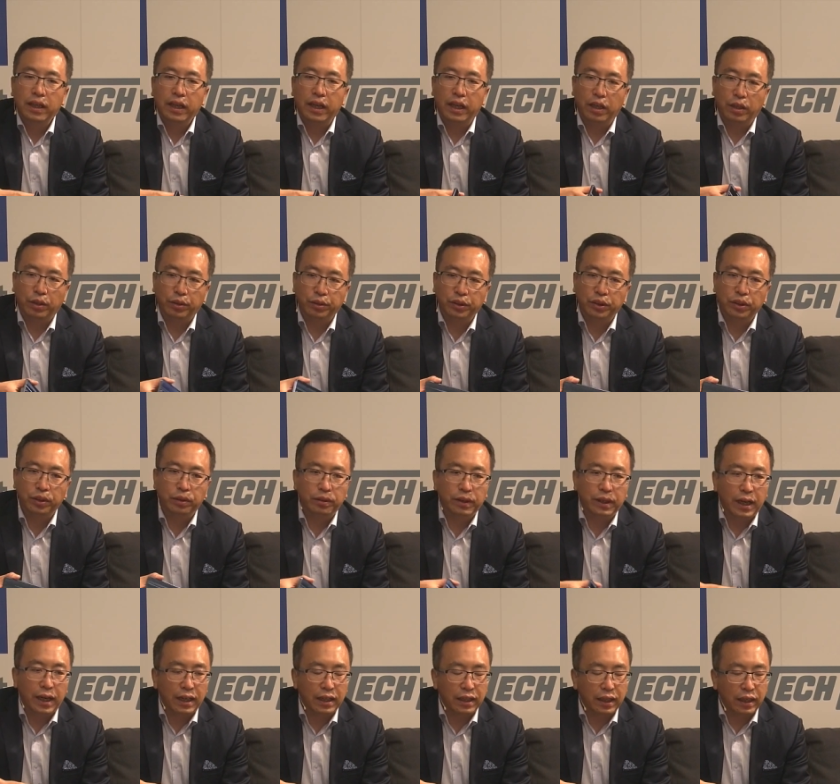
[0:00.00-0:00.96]
And also
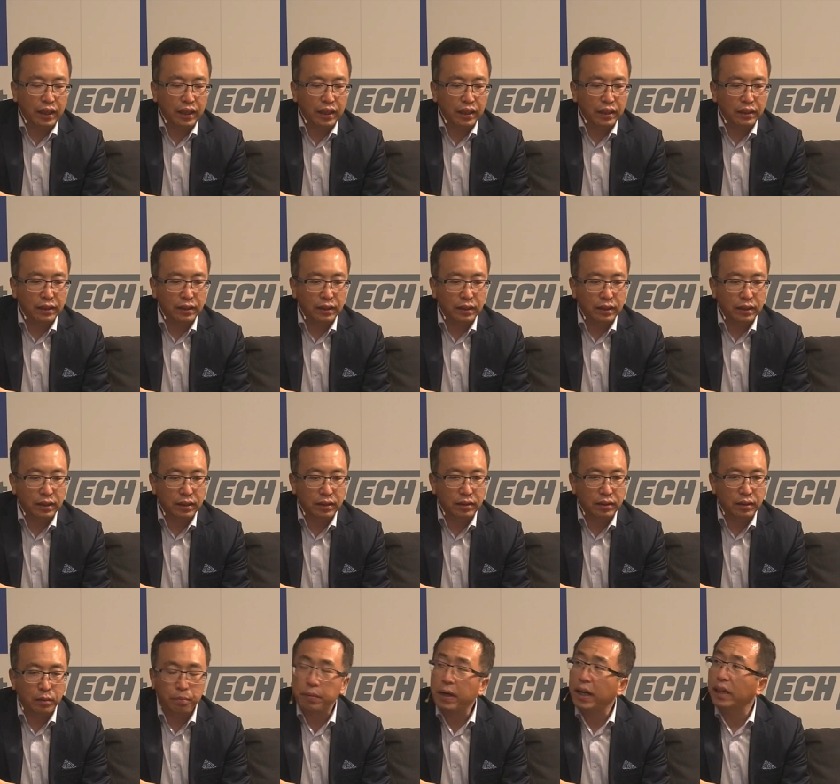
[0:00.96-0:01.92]
that uh,
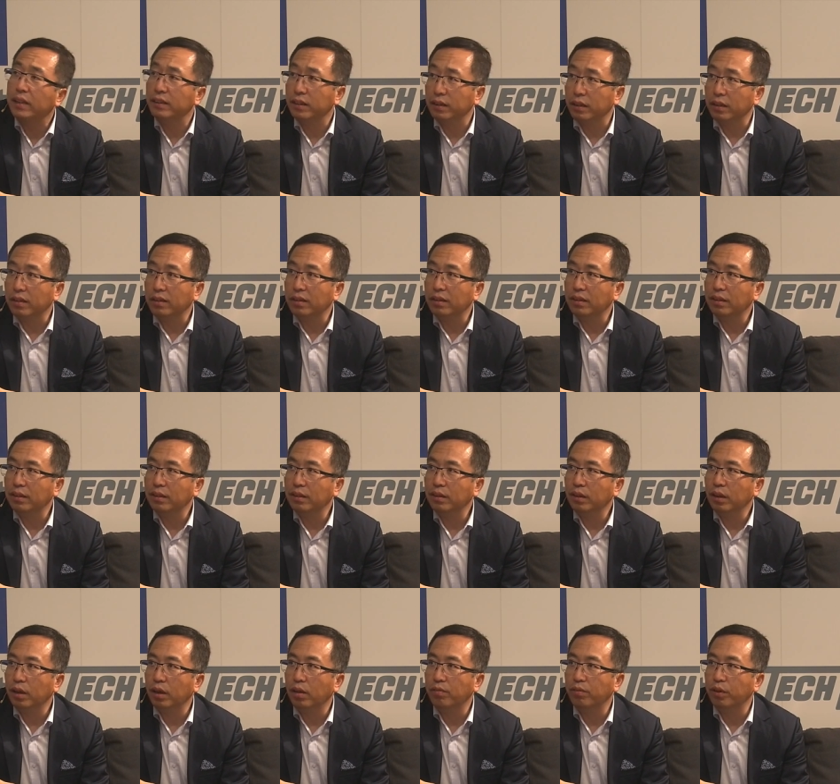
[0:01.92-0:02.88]
the, the partner,
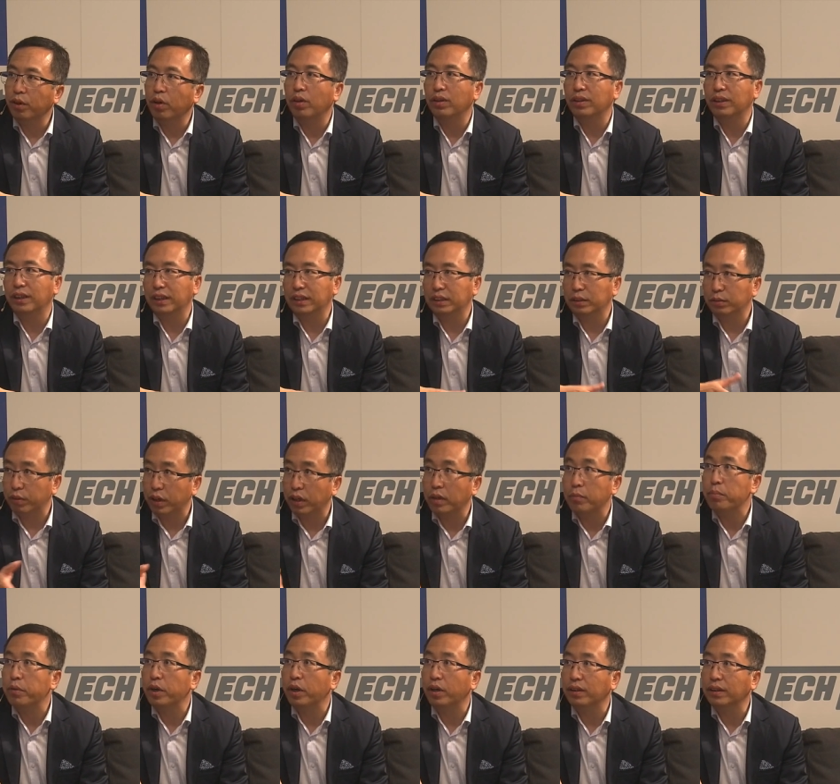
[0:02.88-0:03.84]
yeah. of honor is very
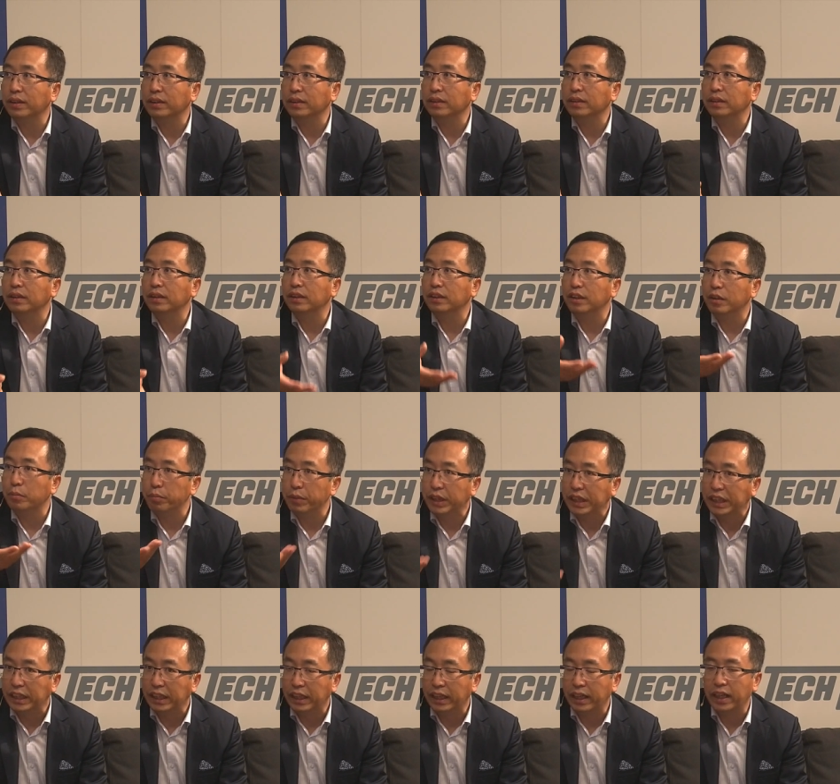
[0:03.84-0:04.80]
important. The
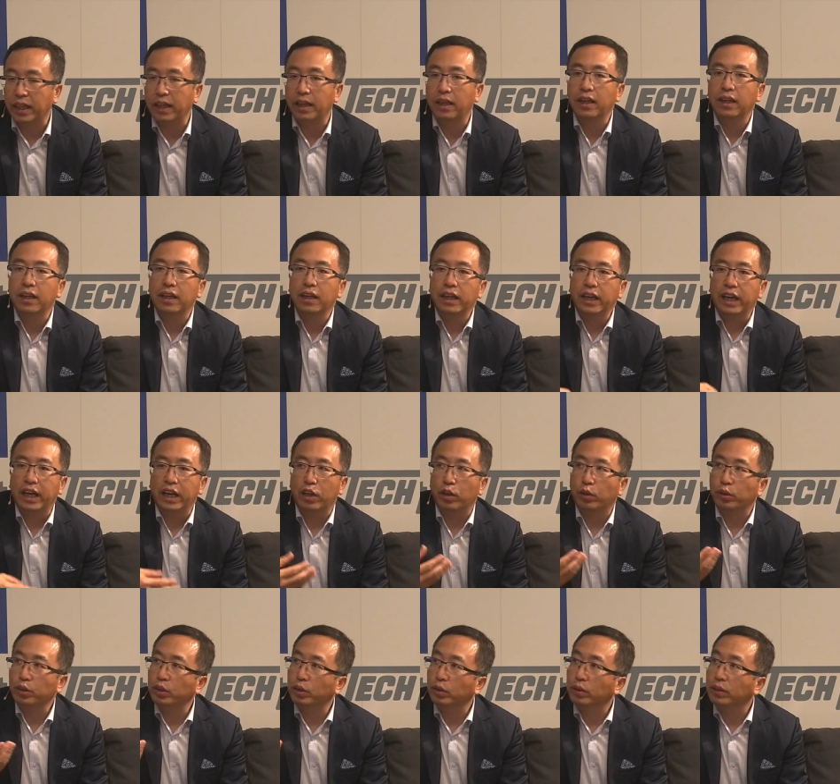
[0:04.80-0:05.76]
media and
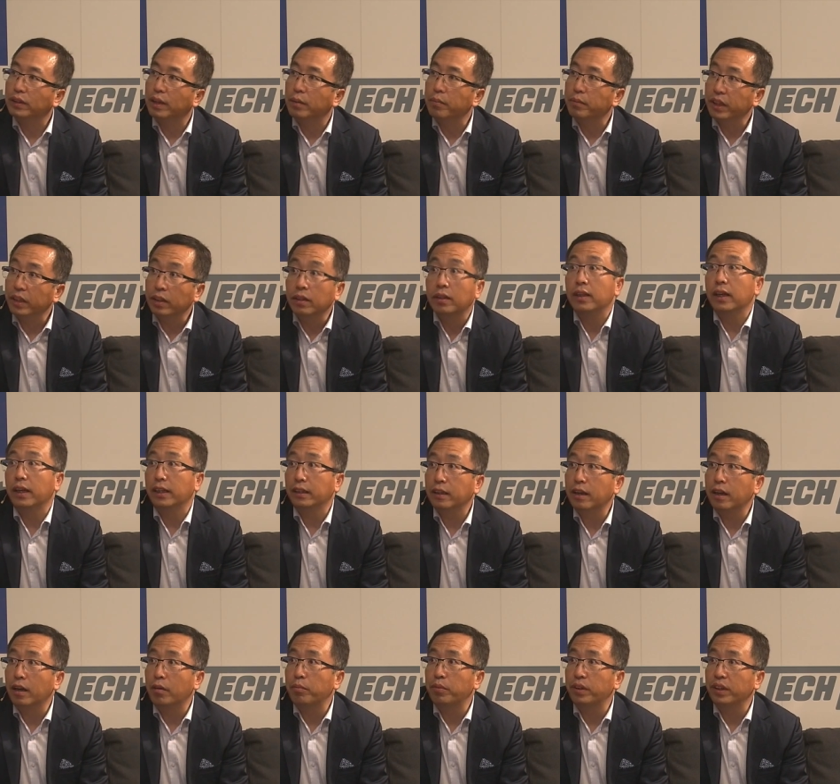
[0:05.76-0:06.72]
also some internet
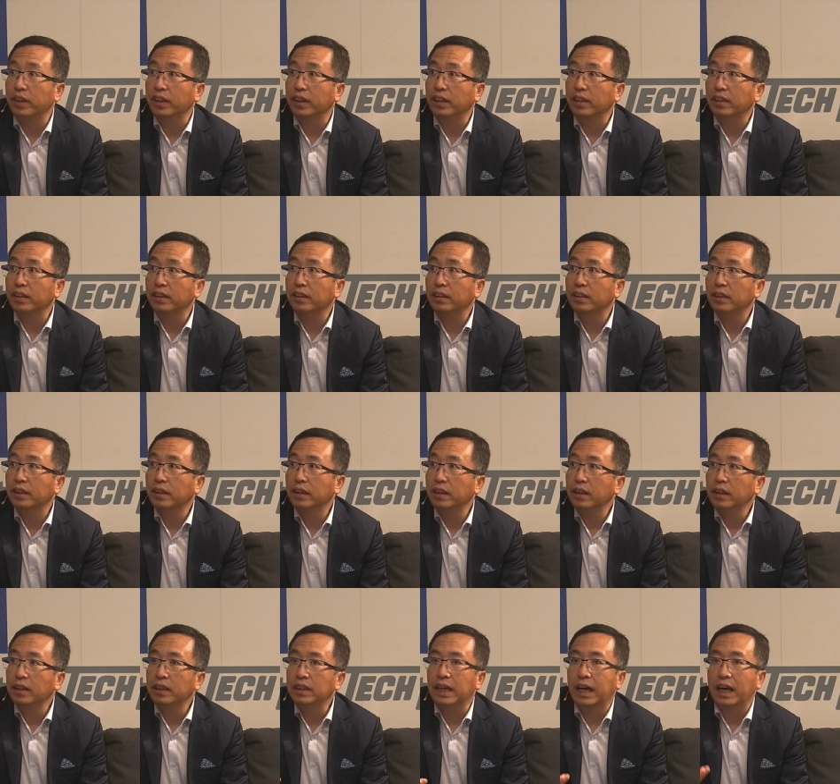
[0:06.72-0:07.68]
company.
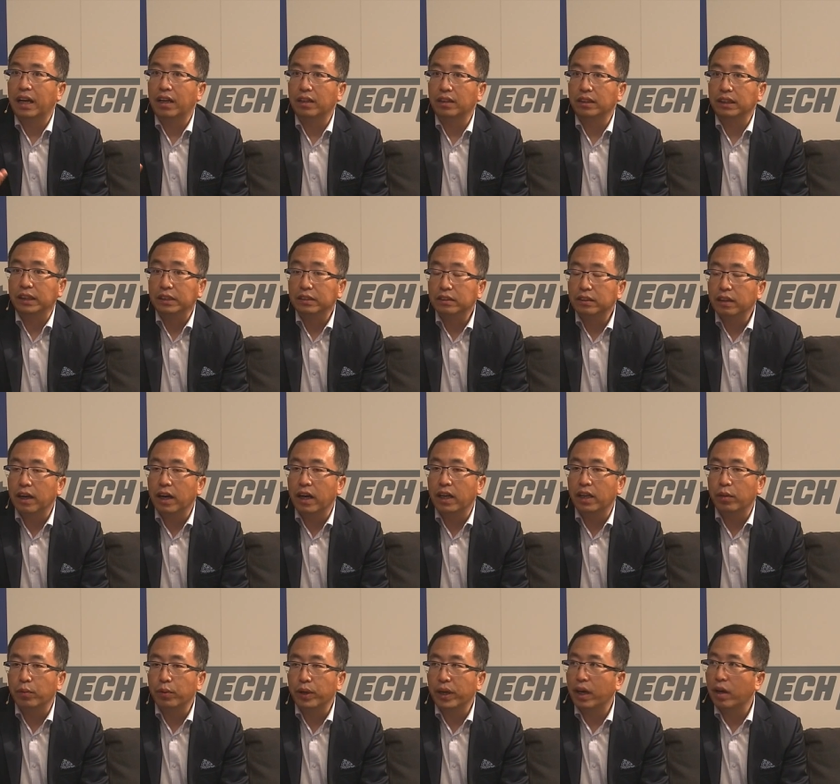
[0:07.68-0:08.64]
That in
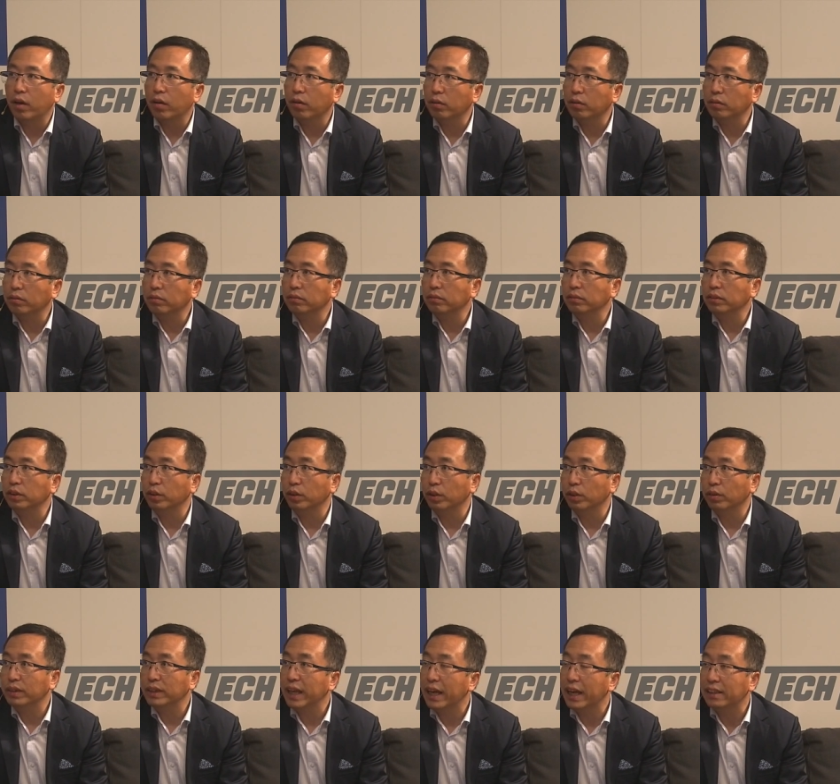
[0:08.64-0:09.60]
China we have you
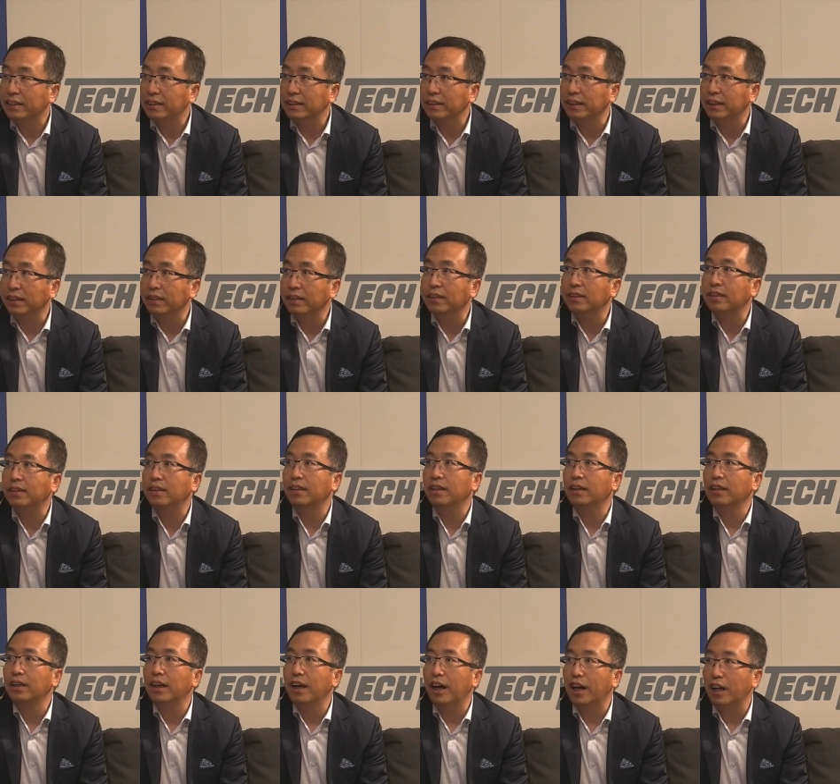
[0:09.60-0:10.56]
know Tencent,
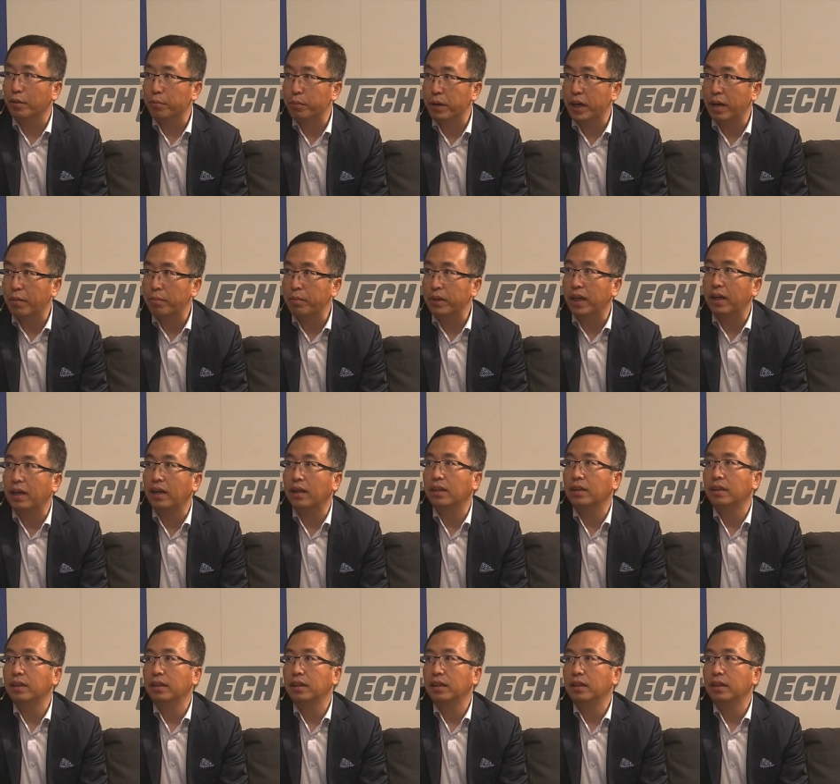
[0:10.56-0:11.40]
yeah. Alibaba,